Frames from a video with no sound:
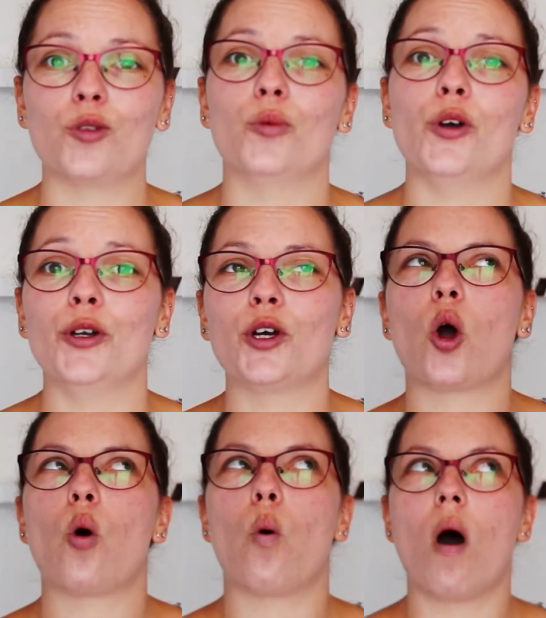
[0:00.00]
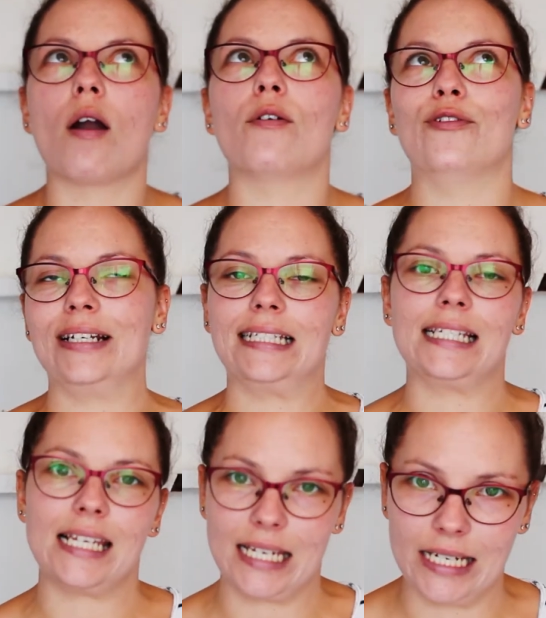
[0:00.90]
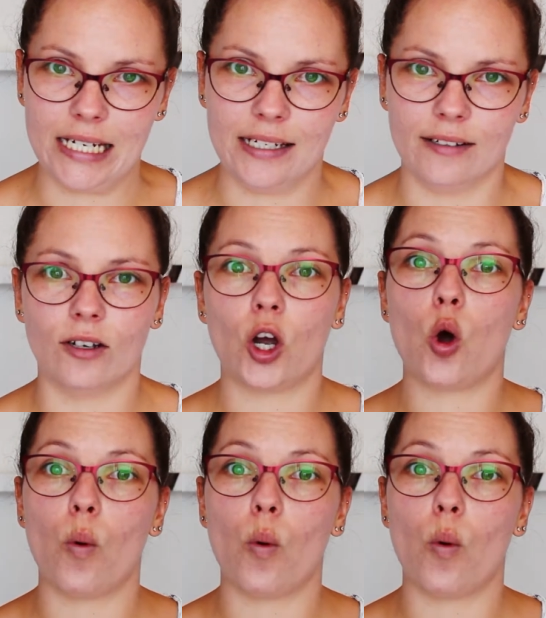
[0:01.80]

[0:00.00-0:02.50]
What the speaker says: the word quarantine,